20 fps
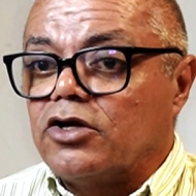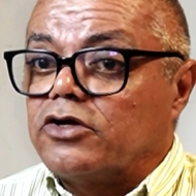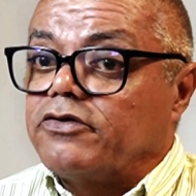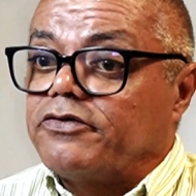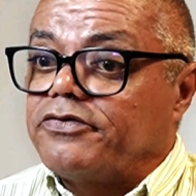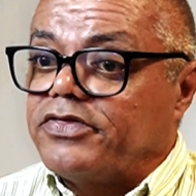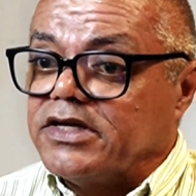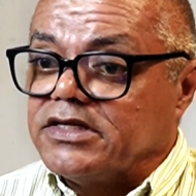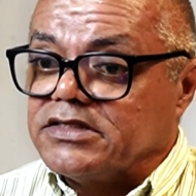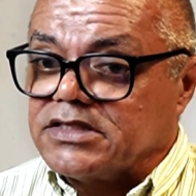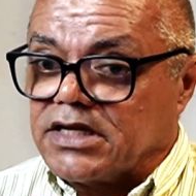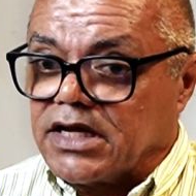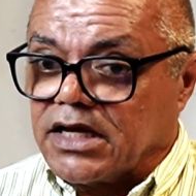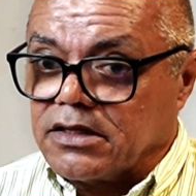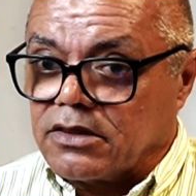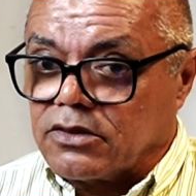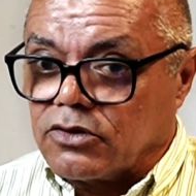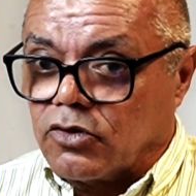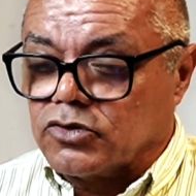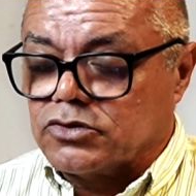A lot of things that
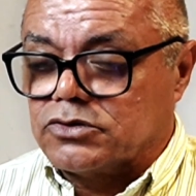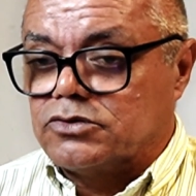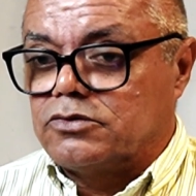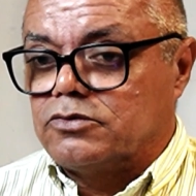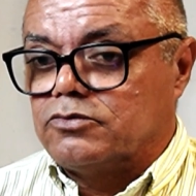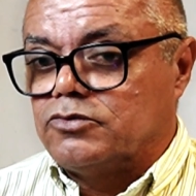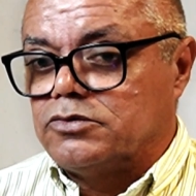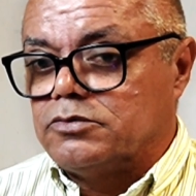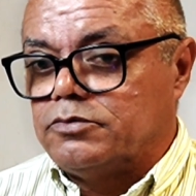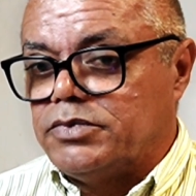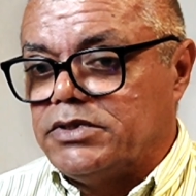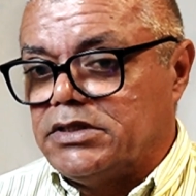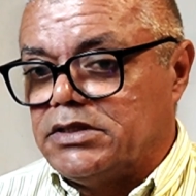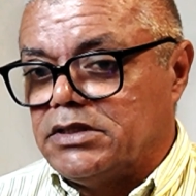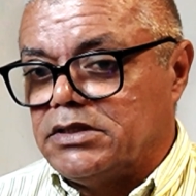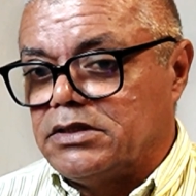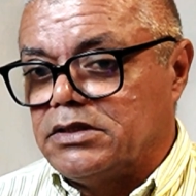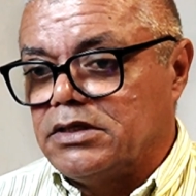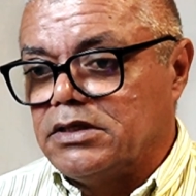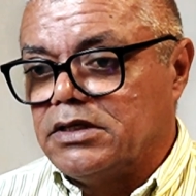I thought would be
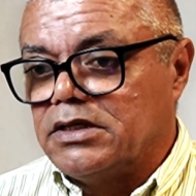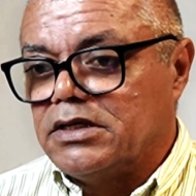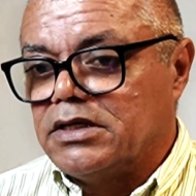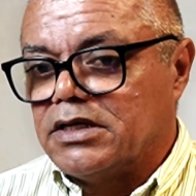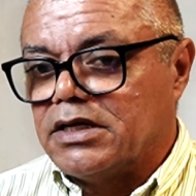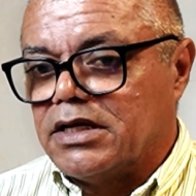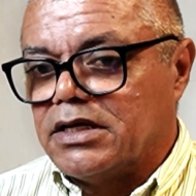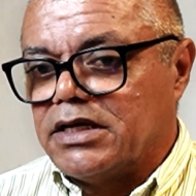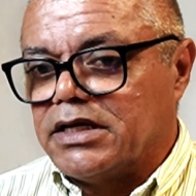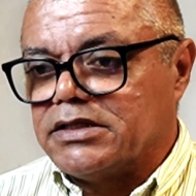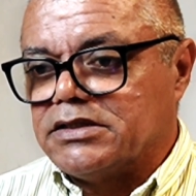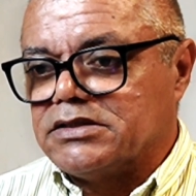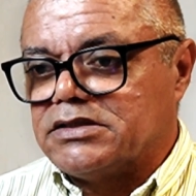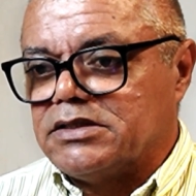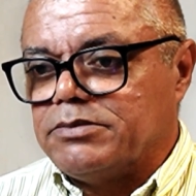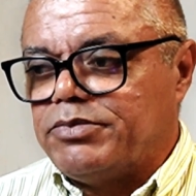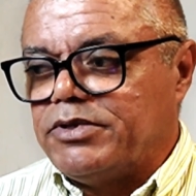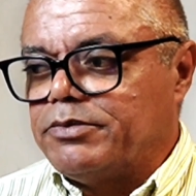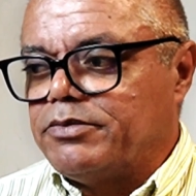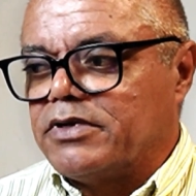a
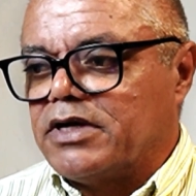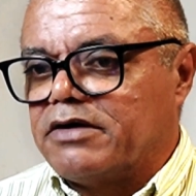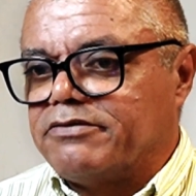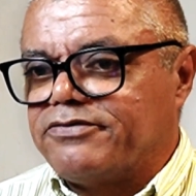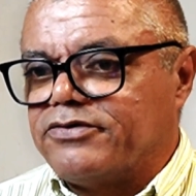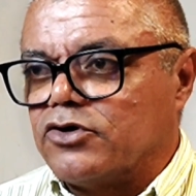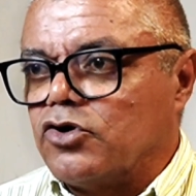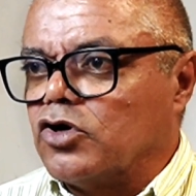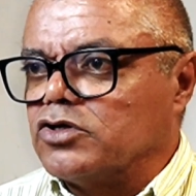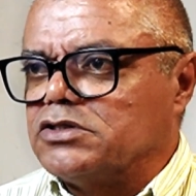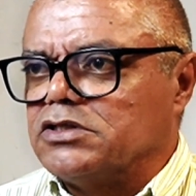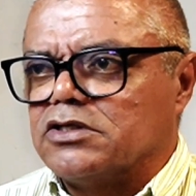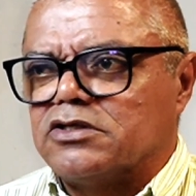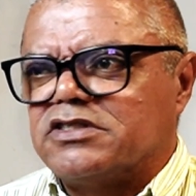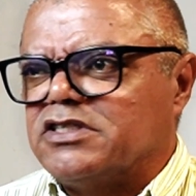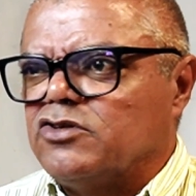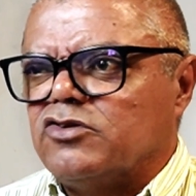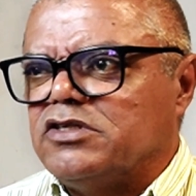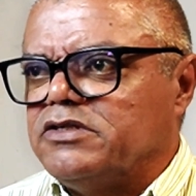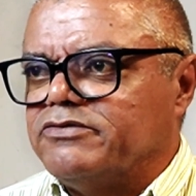legacy, people have forgotten
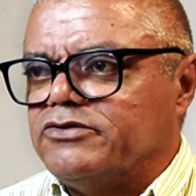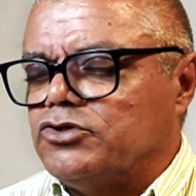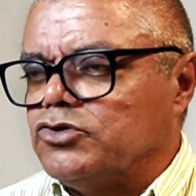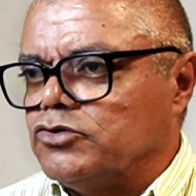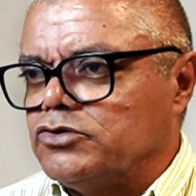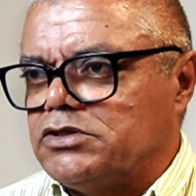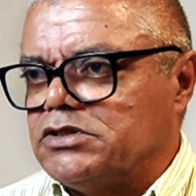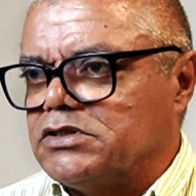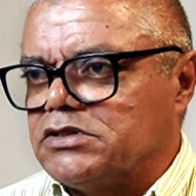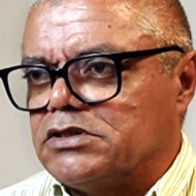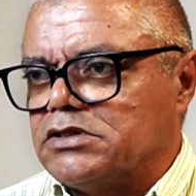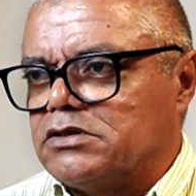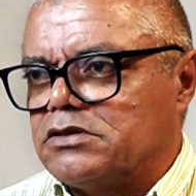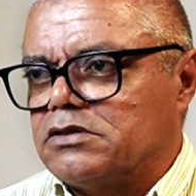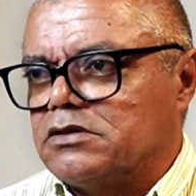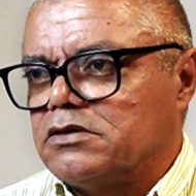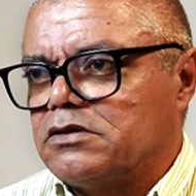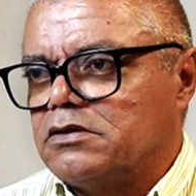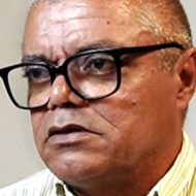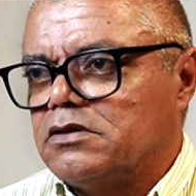because they don't even notice it.
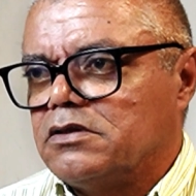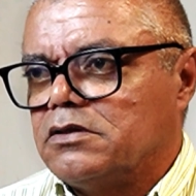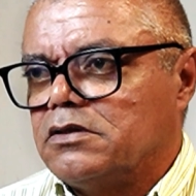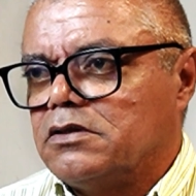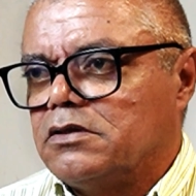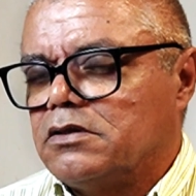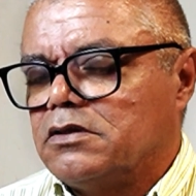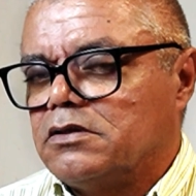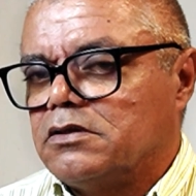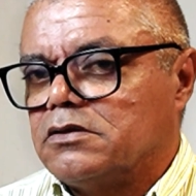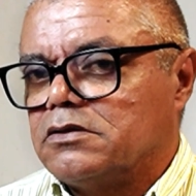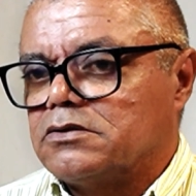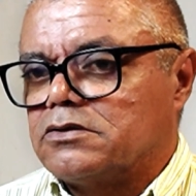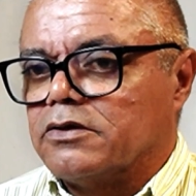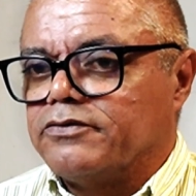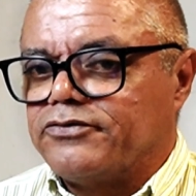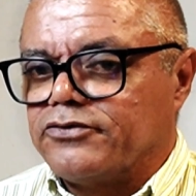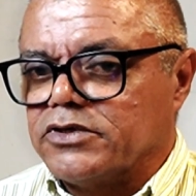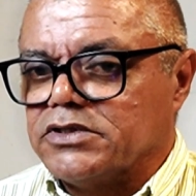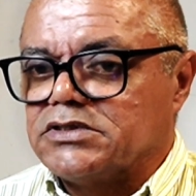
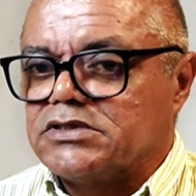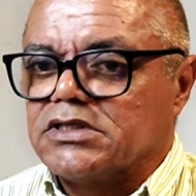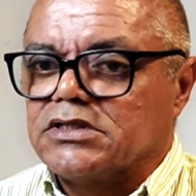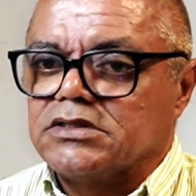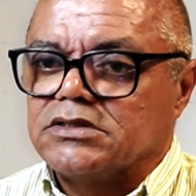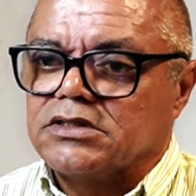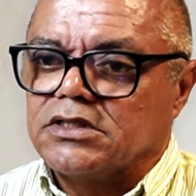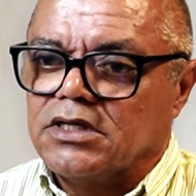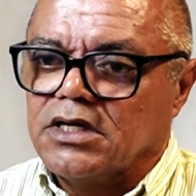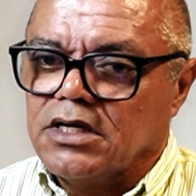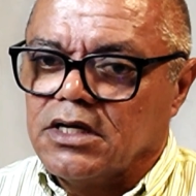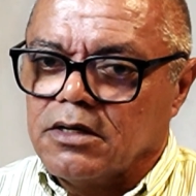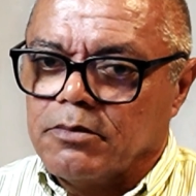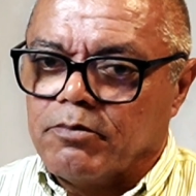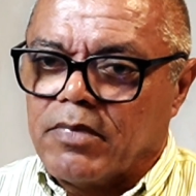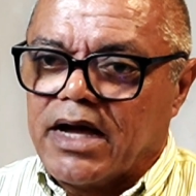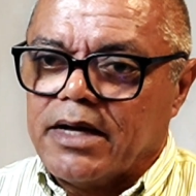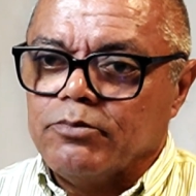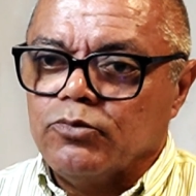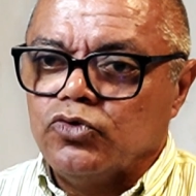So, for instance,
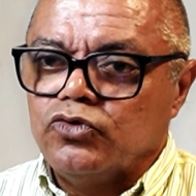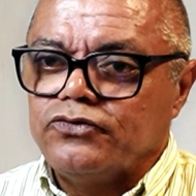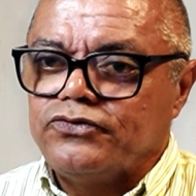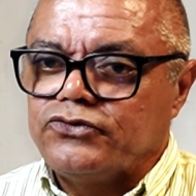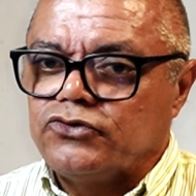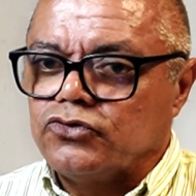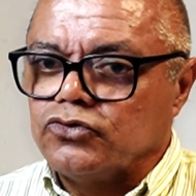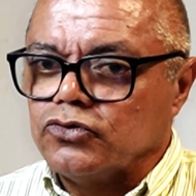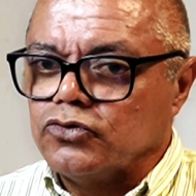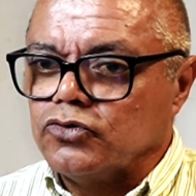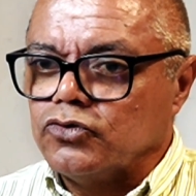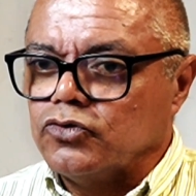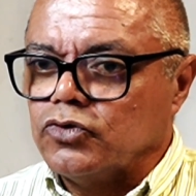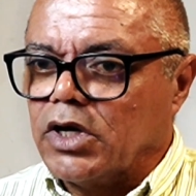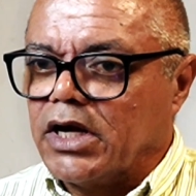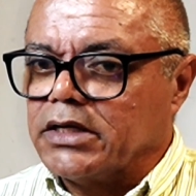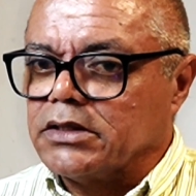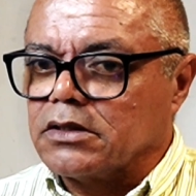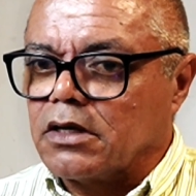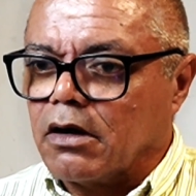my move to
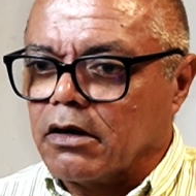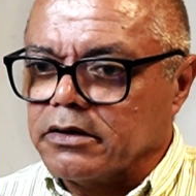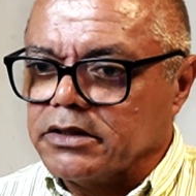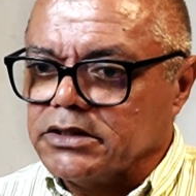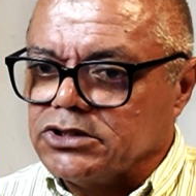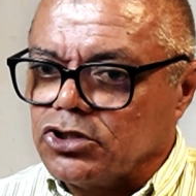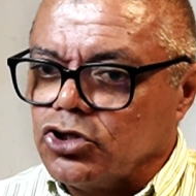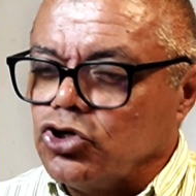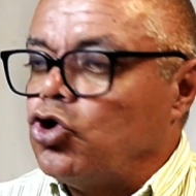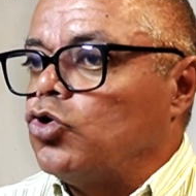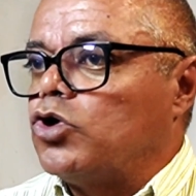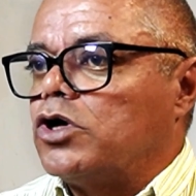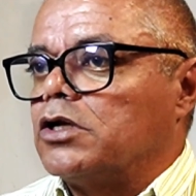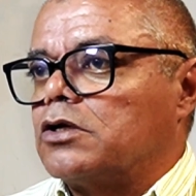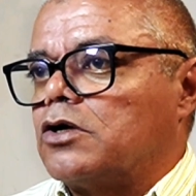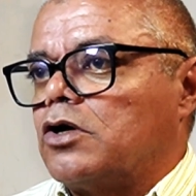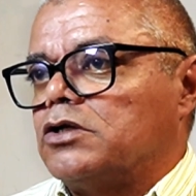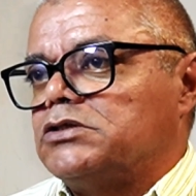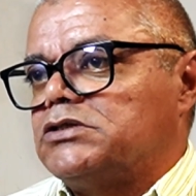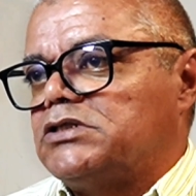encourage
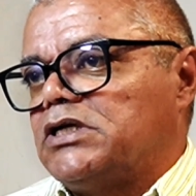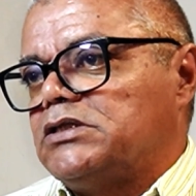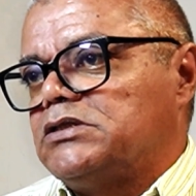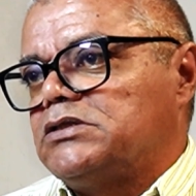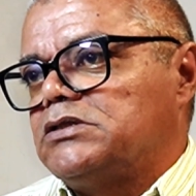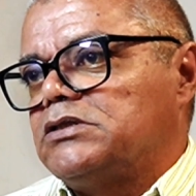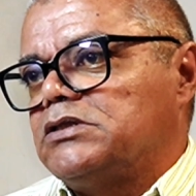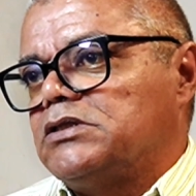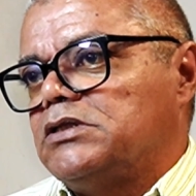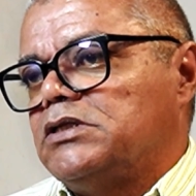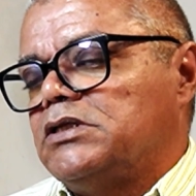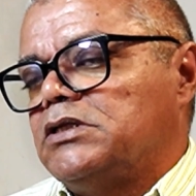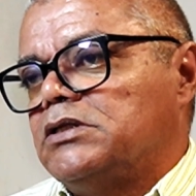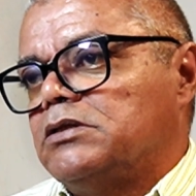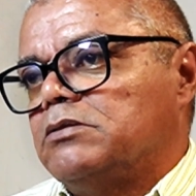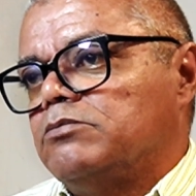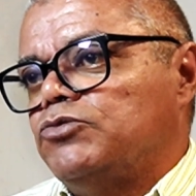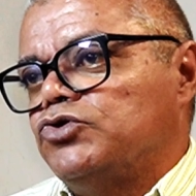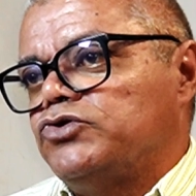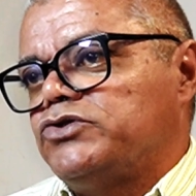local content in
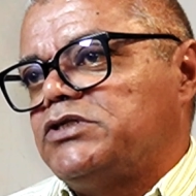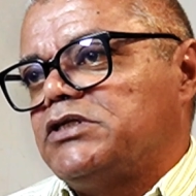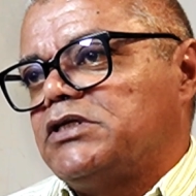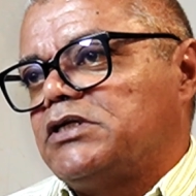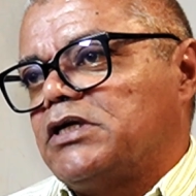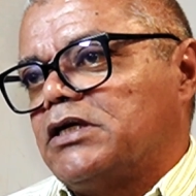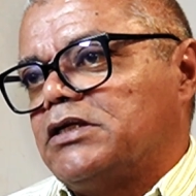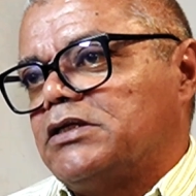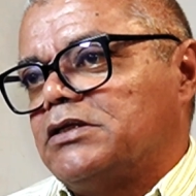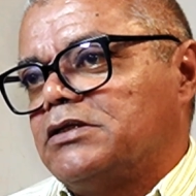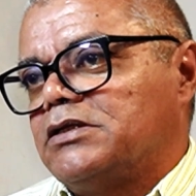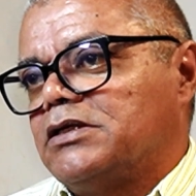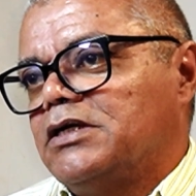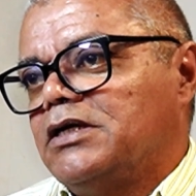music and